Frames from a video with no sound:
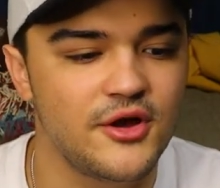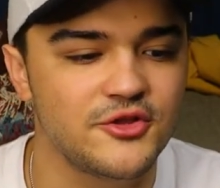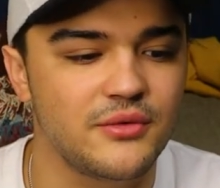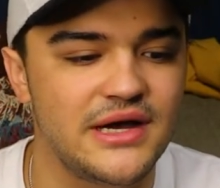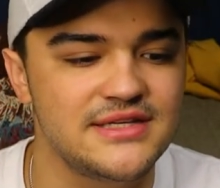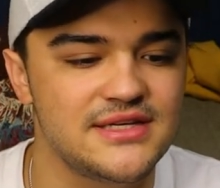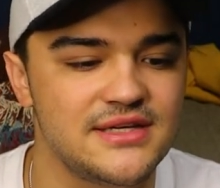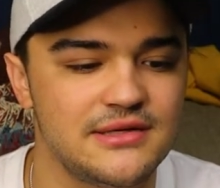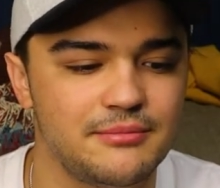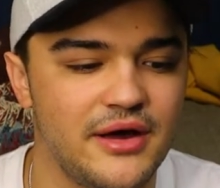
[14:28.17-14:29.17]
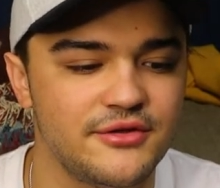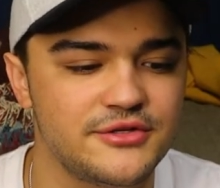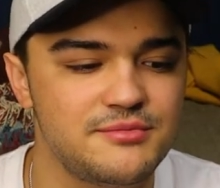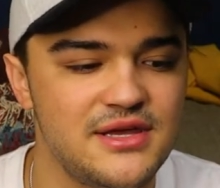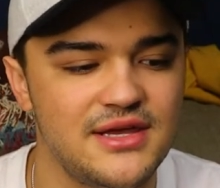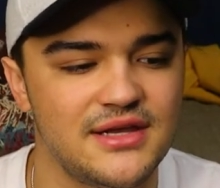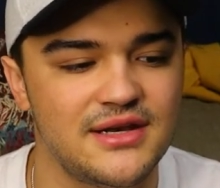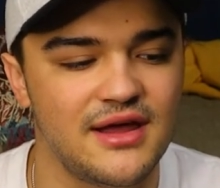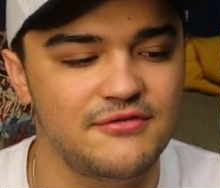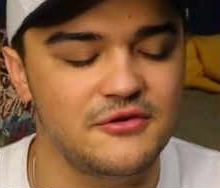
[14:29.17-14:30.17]
Otherwise it bothers me
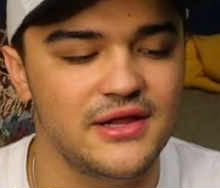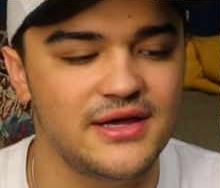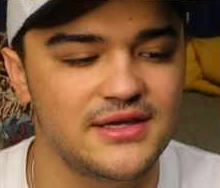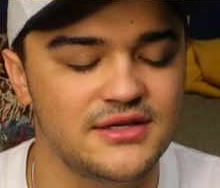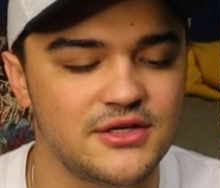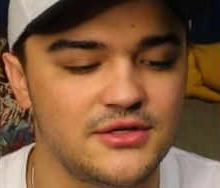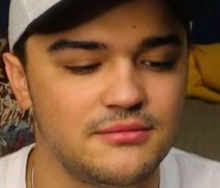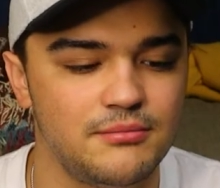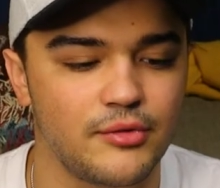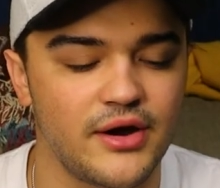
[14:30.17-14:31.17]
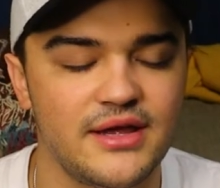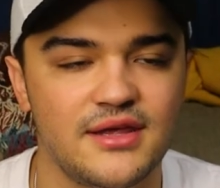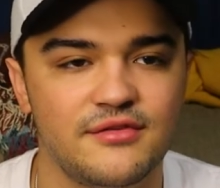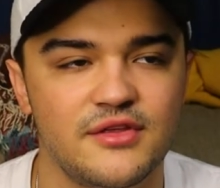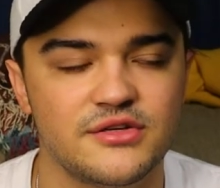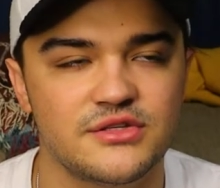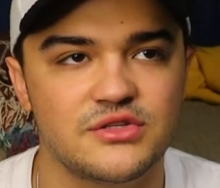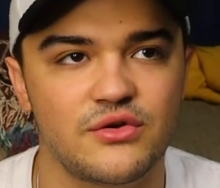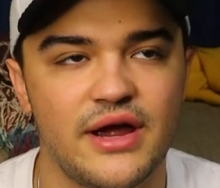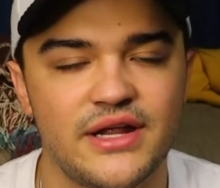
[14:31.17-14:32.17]
and I feel like it could break if there's a
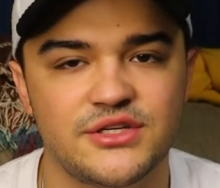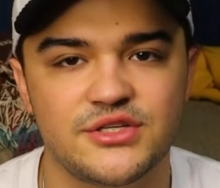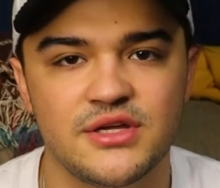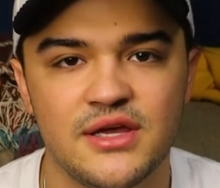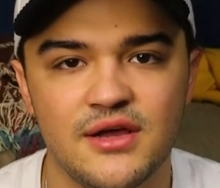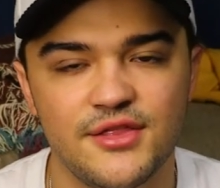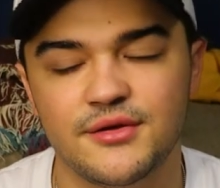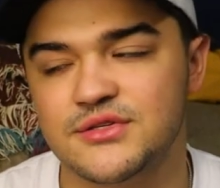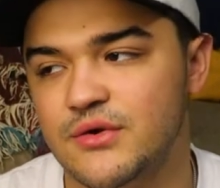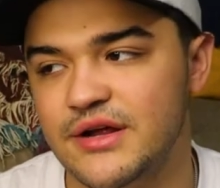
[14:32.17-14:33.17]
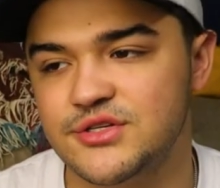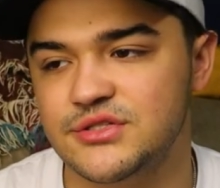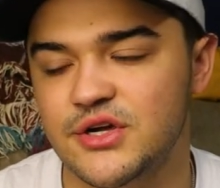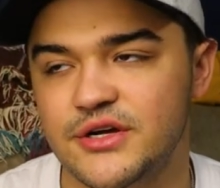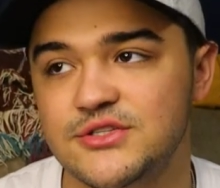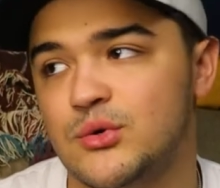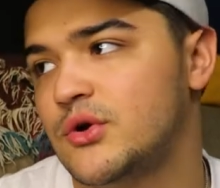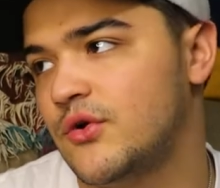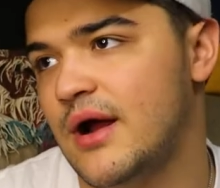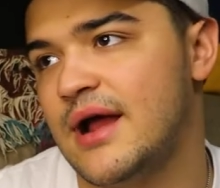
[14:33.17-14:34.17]
scratch. The scratch could turn into
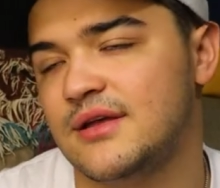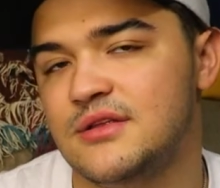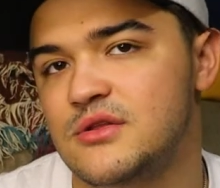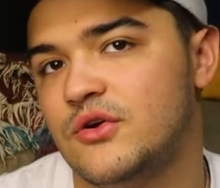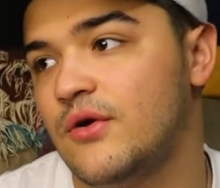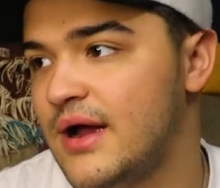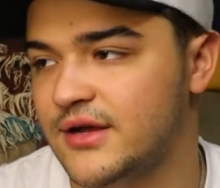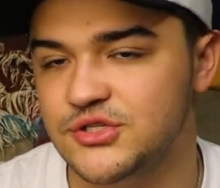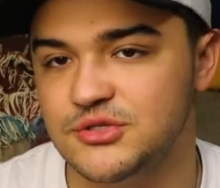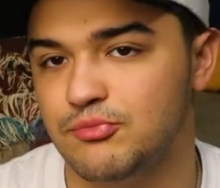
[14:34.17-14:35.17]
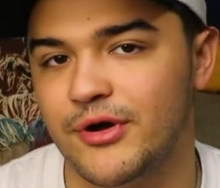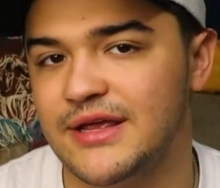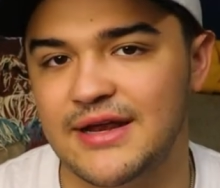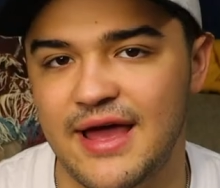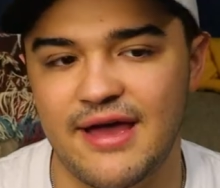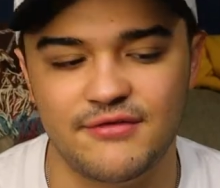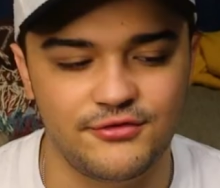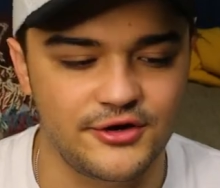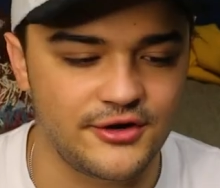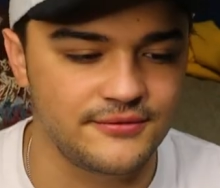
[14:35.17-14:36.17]
a crack and then the crack could just break in half,
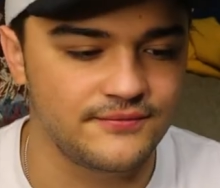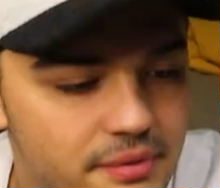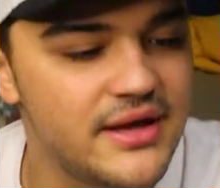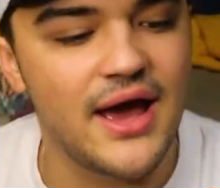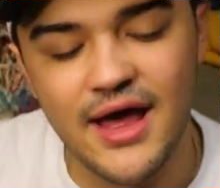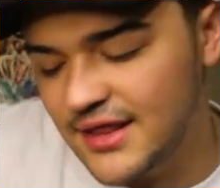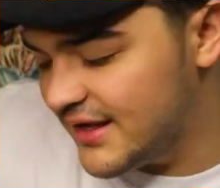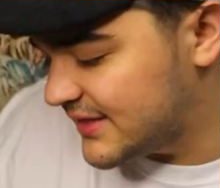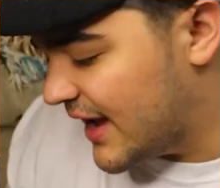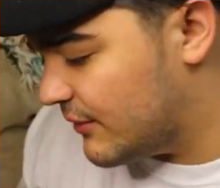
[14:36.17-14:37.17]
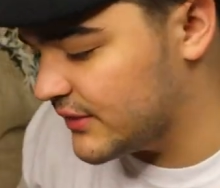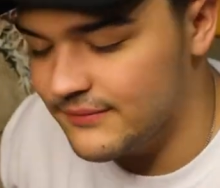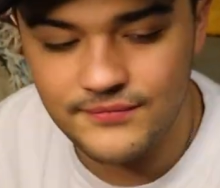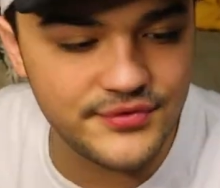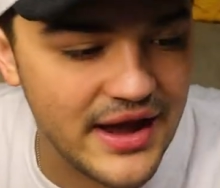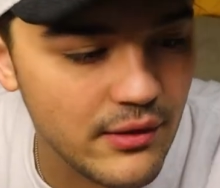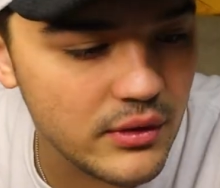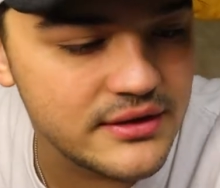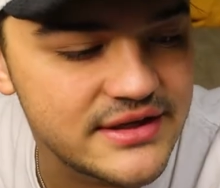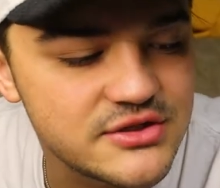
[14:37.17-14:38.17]
you know? But yeah, I like that one.
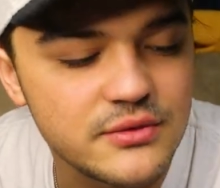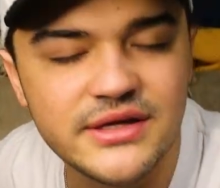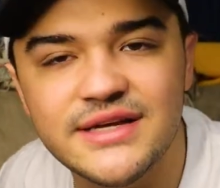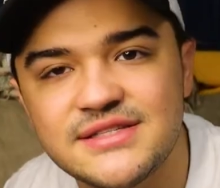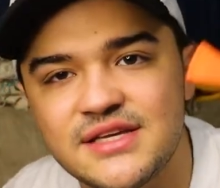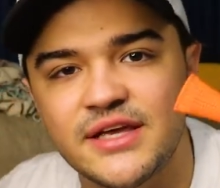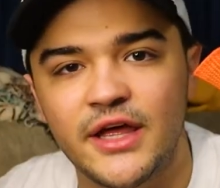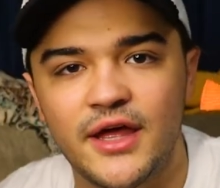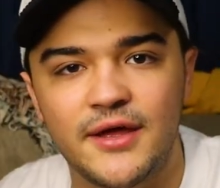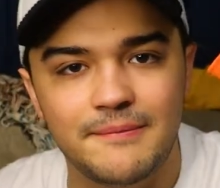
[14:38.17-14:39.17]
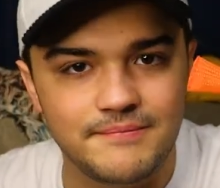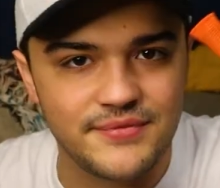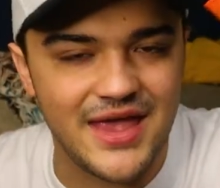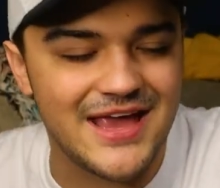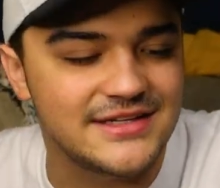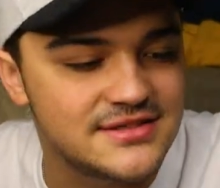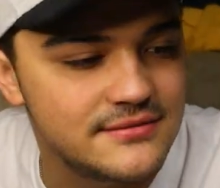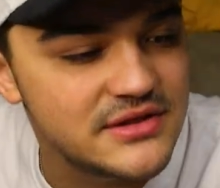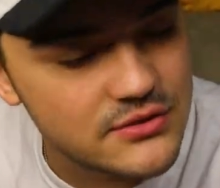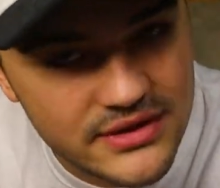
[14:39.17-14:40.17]
This one gets a 8.
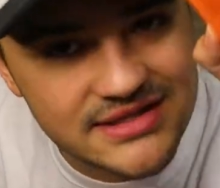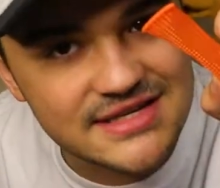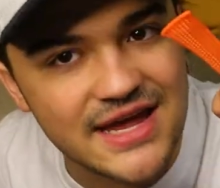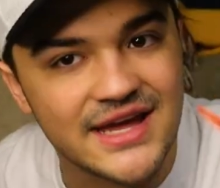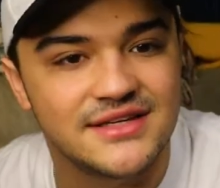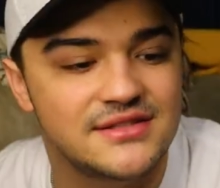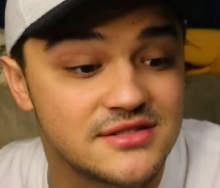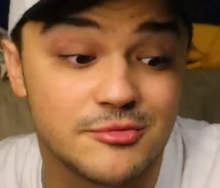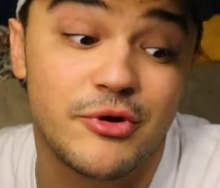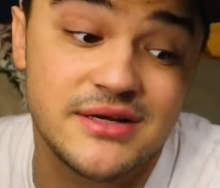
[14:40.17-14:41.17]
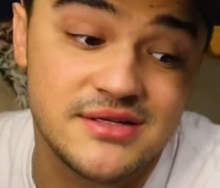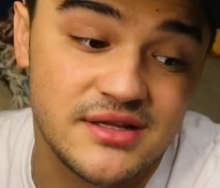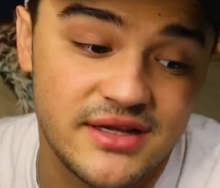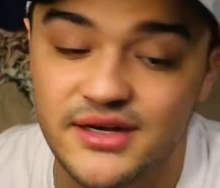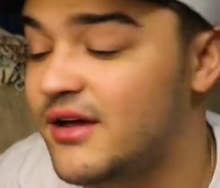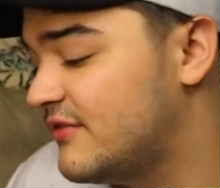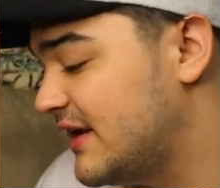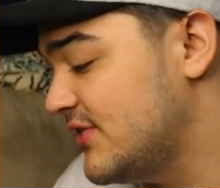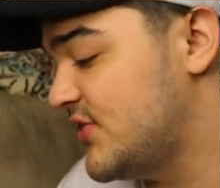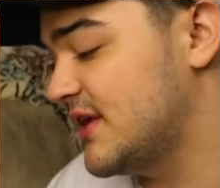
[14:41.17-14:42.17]
This one gets an 8, surprisingly enough. I
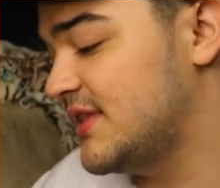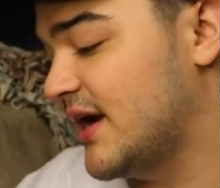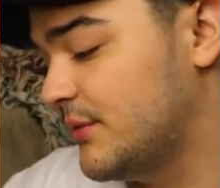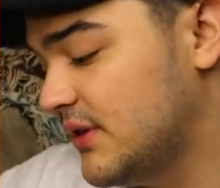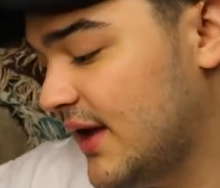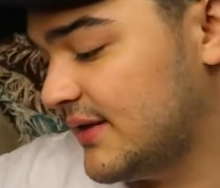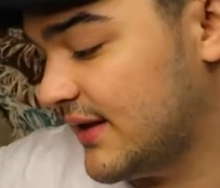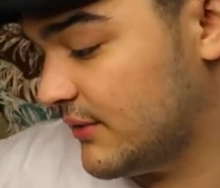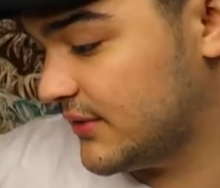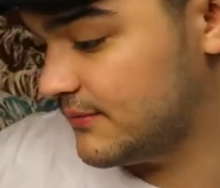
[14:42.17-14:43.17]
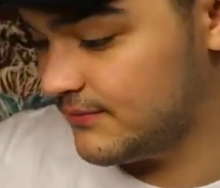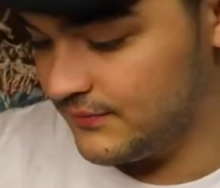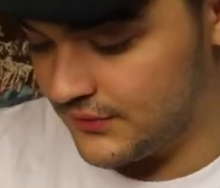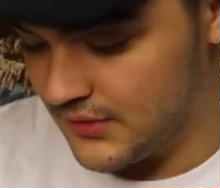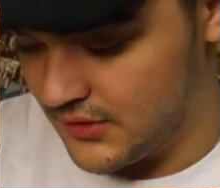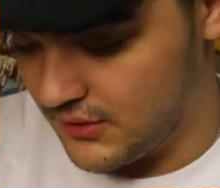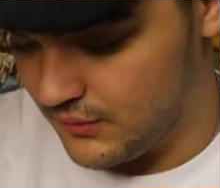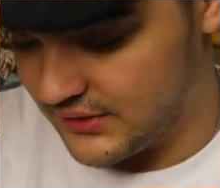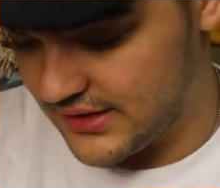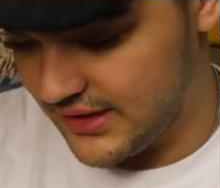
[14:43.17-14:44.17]
didn't think that I would like that one.
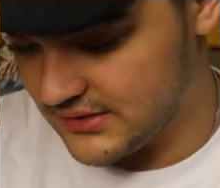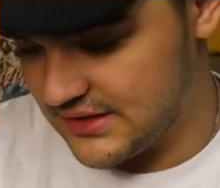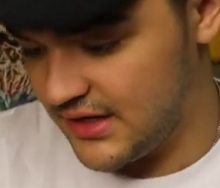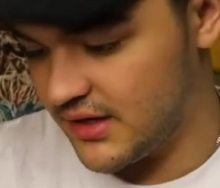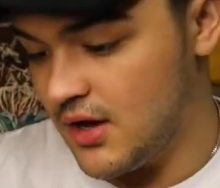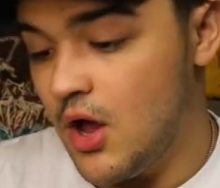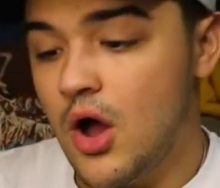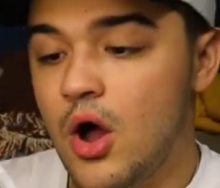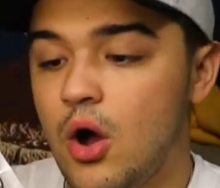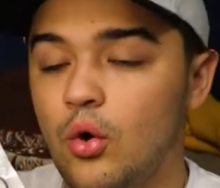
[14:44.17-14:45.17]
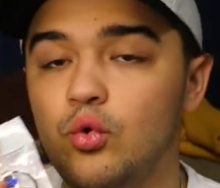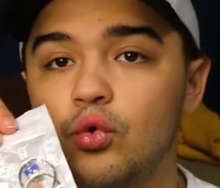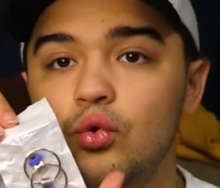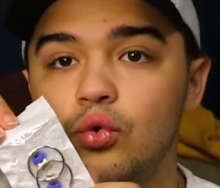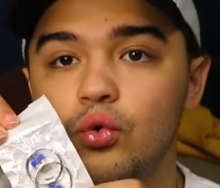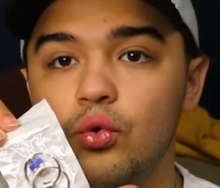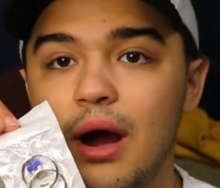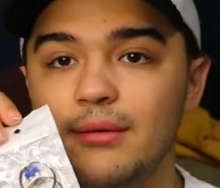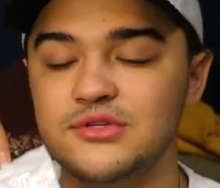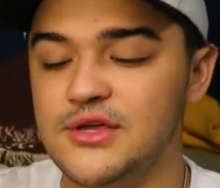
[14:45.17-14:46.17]
What the hell's in here? Ooh,
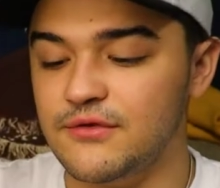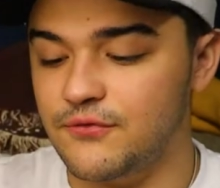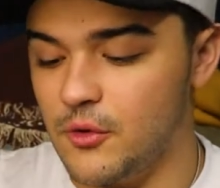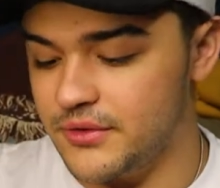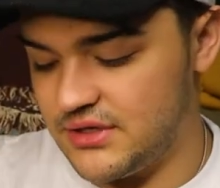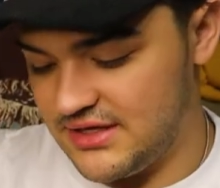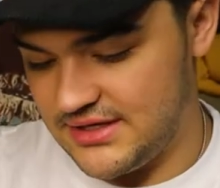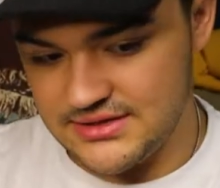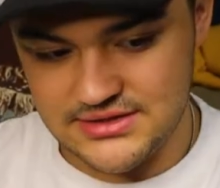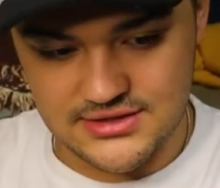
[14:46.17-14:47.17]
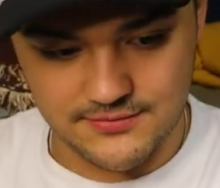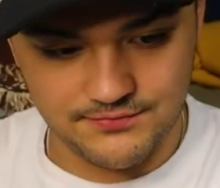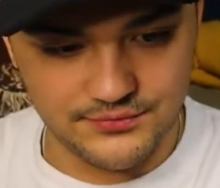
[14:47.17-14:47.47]
I was looking forward to these.